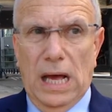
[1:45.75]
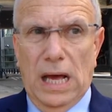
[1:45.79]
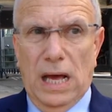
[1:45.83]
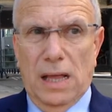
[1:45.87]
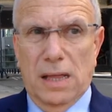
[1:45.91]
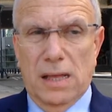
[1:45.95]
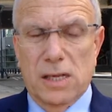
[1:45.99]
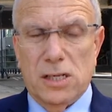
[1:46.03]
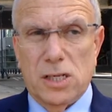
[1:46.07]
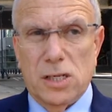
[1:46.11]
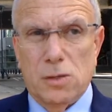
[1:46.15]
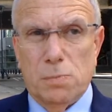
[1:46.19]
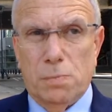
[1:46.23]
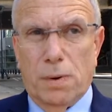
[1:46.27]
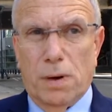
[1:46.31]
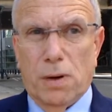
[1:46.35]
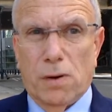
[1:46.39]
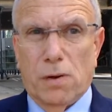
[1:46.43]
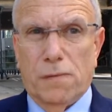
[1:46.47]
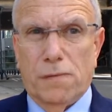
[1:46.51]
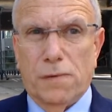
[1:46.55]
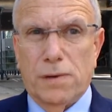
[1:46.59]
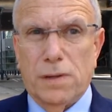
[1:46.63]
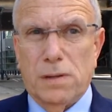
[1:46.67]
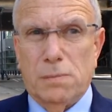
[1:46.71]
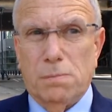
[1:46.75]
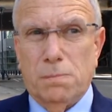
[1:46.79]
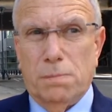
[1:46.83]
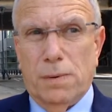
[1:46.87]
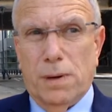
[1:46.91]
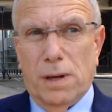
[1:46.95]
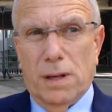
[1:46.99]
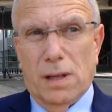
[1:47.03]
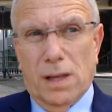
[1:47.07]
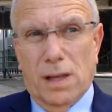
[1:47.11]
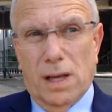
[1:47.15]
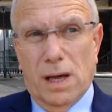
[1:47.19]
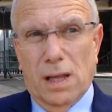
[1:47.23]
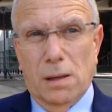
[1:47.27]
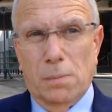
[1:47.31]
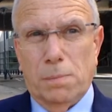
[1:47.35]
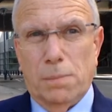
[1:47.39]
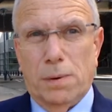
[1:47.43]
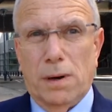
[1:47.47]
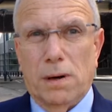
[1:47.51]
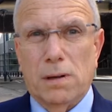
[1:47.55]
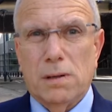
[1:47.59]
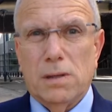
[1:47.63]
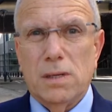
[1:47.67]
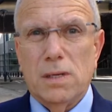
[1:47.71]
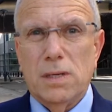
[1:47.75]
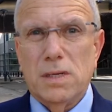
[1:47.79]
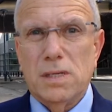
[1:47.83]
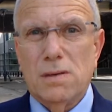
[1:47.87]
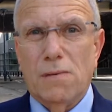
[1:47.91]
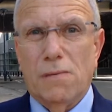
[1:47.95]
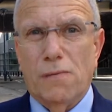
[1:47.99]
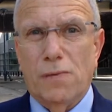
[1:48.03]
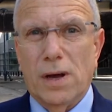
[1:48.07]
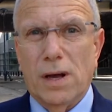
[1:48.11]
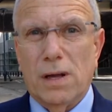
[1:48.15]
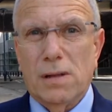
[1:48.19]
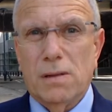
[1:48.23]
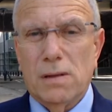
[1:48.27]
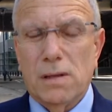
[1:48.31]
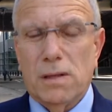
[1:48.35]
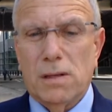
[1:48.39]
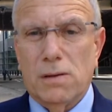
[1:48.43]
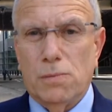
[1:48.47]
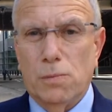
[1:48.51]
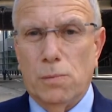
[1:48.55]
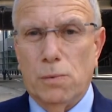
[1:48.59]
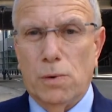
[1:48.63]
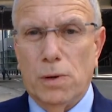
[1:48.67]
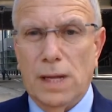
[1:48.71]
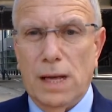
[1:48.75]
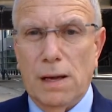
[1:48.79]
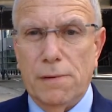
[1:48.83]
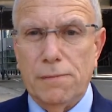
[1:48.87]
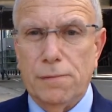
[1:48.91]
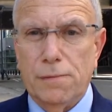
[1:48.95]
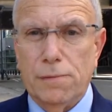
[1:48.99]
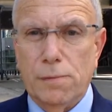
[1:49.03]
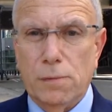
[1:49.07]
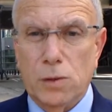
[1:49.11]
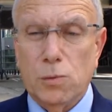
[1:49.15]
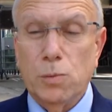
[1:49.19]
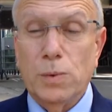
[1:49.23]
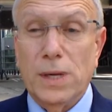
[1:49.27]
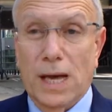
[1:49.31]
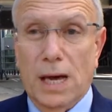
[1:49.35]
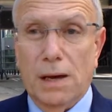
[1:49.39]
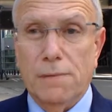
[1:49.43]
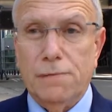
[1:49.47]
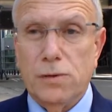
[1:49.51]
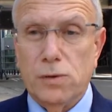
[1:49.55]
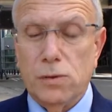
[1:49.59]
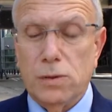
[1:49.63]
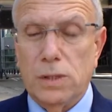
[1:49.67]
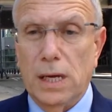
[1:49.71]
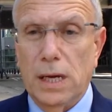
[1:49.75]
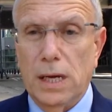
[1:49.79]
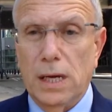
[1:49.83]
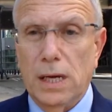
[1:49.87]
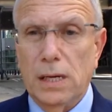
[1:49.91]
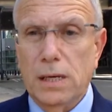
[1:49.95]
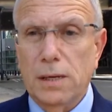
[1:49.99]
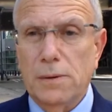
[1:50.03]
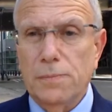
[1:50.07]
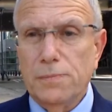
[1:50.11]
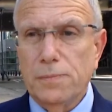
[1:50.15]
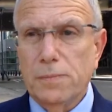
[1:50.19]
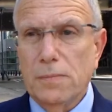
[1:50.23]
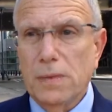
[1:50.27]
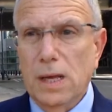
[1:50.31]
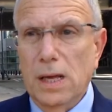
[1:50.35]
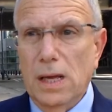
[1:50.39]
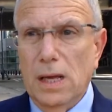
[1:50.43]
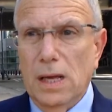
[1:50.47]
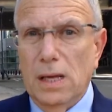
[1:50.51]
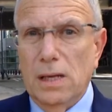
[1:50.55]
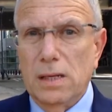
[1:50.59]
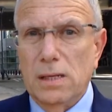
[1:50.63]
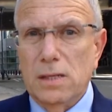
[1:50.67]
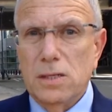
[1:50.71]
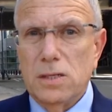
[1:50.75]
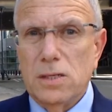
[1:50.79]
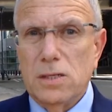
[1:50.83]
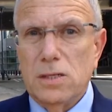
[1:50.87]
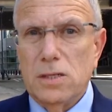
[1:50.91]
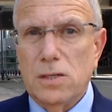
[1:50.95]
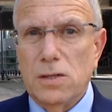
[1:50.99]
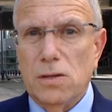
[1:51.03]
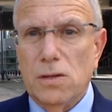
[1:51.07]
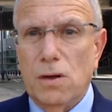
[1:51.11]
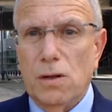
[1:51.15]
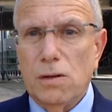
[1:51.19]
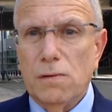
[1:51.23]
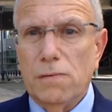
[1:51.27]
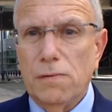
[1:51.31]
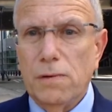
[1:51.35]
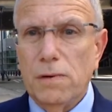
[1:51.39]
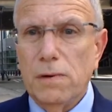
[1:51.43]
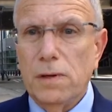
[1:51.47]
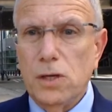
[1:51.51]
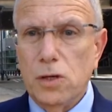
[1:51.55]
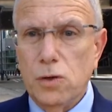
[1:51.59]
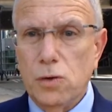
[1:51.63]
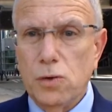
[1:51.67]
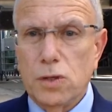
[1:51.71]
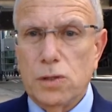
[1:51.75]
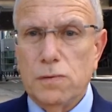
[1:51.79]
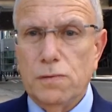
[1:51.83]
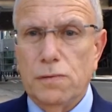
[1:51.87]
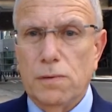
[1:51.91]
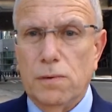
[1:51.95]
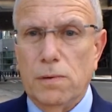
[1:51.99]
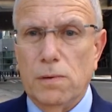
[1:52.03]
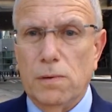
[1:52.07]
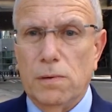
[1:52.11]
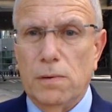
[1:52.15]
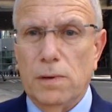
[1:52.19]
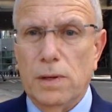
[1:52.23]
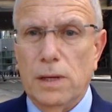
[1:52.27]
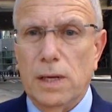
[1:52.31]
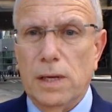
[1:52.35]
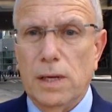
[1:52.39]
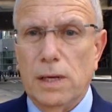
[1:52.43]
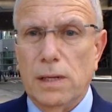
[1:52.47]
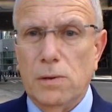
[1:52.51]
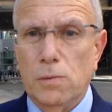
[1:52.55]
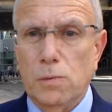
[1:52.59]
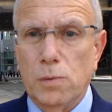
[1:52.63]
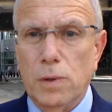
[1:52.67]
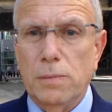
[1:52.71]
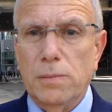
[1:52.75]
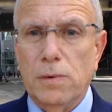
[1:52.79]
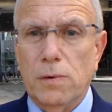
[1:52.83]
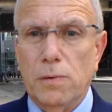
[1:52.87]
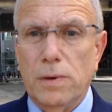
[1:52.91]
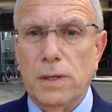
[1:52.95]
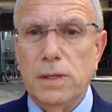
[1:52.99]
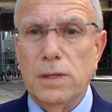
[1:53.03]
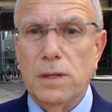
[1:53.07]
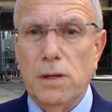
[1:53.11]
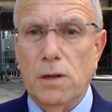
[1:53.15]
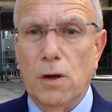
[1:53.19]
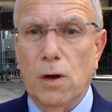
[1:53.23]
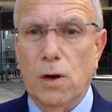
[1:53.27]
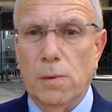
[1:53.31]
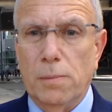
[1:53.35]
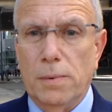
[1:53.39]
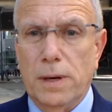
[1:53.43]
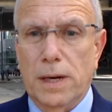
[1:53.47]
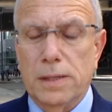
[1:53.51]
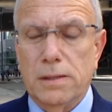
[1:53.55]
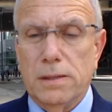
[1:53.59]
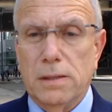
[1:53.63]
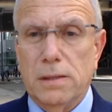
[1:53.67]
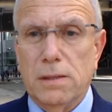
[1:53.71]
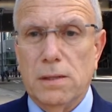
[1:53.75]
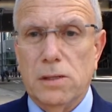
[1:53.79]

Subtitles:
And this is part of it. But the other part is the fact that what we have today is not very useful, and women already know about it.